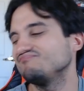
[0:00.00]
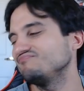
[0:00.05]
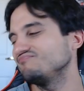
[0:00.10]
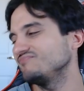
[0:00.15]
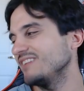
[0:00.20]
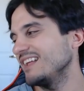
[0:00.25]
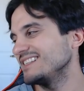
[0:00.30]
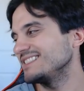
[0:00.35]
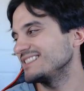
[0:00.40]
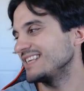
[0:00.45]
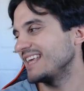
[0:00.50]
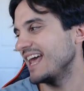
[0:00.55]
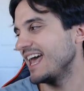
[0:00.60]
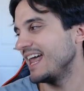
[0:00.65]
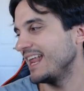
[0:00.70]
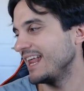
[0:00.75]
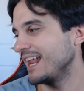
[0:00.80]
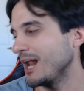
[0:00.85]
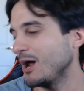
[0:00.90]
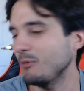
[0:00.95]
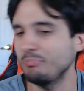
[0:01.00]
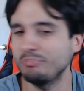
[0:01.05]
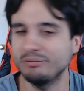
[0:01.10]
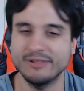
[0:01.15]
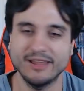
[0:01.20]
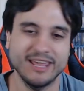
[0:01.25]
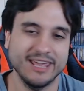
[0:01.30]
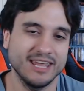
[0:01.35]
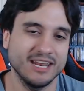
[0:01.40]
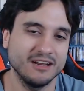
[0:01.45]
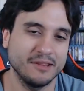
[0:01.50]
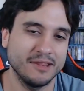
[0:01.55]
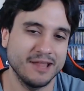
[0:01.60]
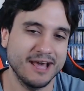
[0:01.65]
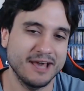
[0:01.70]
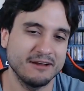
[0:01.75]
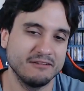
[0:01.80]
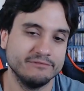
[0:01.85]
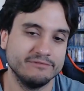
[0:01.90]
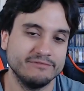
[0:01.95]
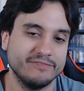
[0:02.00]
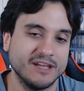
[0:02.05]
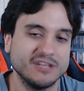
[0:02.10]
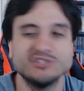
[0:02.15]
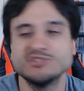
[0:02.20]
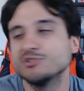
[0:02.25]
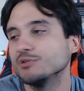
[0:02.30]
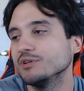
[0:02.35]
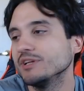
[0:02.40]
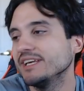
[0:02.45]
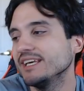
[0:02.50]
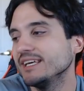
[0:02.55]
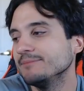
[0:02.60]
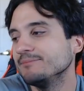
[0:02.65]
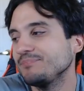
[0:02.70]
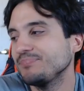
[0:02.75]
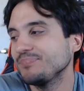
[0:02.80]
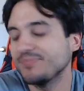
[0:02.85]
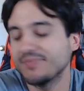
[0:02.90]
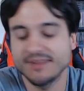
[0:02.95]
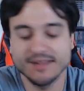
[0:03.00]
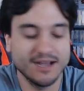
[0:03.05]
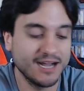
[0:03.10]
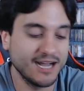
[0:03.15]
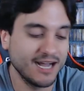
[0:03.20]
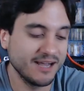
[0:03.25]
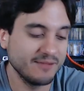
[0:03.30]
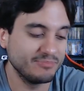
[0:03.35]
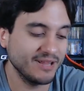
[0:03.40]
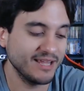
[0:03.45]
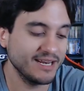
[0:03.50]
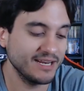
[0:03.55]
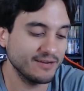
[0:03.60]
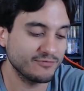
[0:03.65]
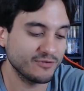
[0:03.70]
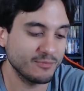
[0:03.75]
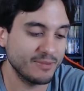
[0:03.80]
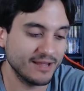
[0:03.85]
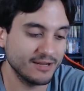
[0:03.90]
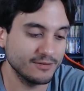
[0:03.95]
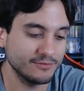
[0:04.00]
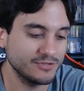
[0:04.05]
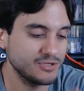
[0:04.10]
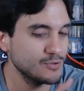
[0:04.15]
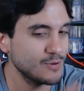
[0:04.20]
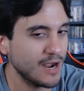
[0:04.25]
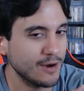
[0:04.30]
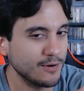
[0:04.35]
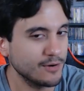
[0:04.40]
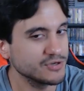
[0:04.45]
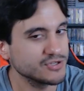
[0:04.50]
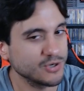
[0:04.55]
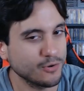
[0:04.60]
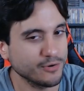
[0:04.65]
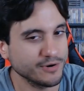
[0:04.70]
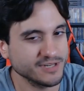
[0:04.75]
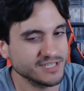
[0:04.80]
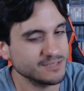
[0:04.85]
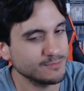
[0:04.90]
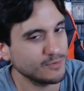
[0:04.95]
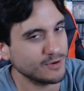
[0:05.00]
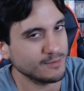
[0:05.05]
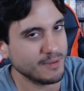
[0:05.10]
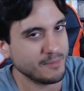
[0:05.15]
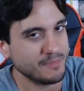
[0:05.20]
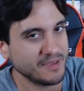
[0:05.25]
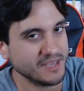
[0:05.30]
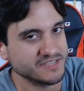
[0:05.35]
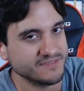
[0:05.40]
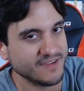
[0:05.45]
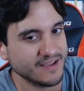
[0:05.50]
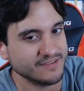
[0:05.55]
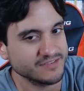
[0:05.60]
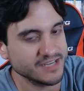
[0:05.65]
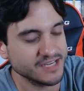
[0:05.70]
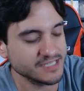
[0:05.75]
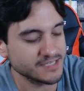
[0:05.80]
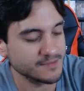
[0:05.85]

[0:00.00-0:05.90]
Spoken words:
Let's get it. I'll play it a lot eventually. I played it for about 2 hours, according to what my PS5 says.